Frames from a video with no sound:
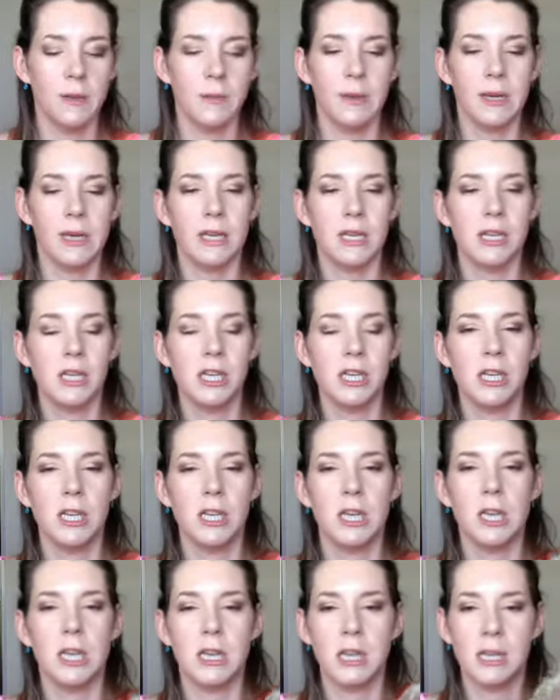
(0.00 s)
because
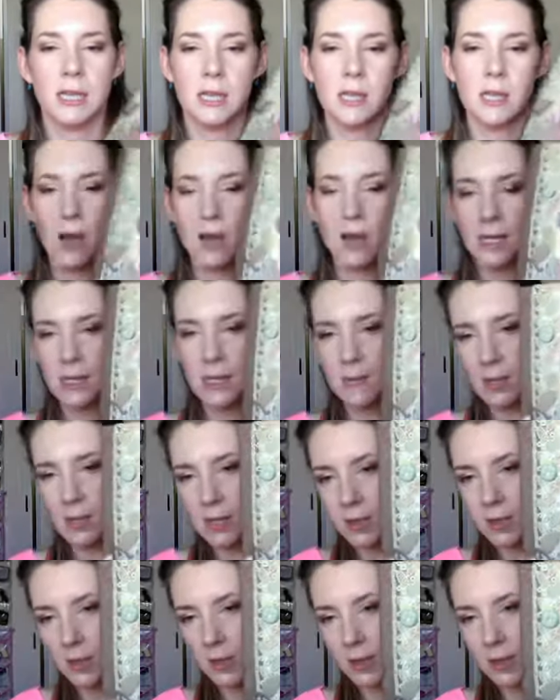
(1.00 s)
she does awesome
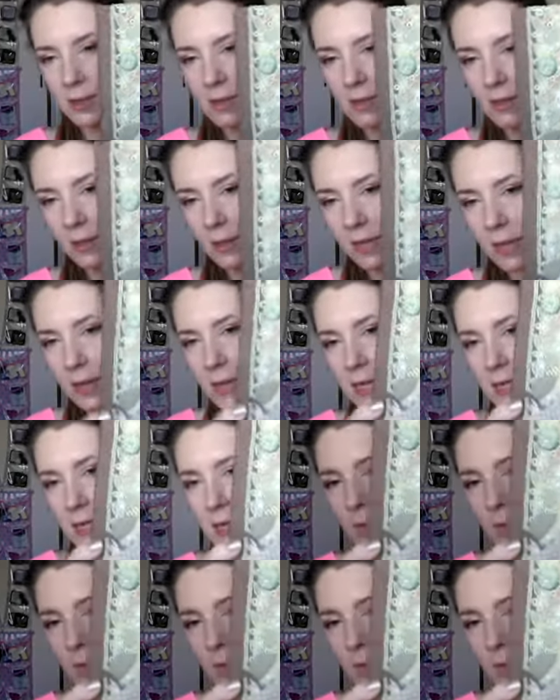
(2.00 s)
tutorials. Look at this